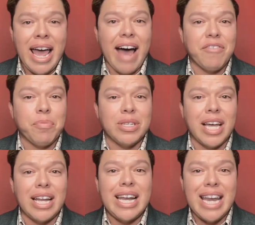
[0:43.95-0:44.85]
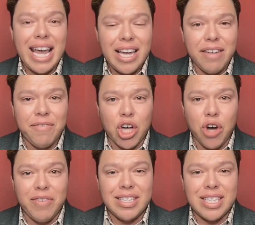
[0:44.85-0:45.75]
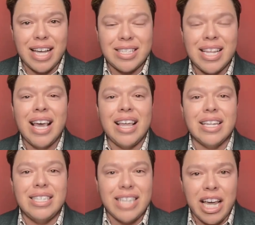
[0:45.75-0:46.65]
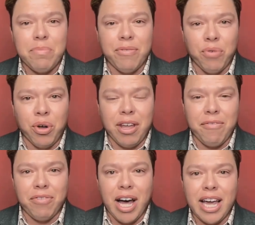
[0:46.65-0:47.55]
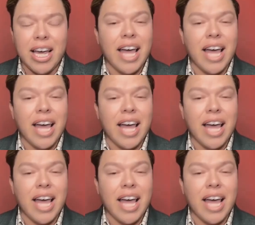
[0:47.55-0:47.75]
have to present a negative COVID test the day before they fly.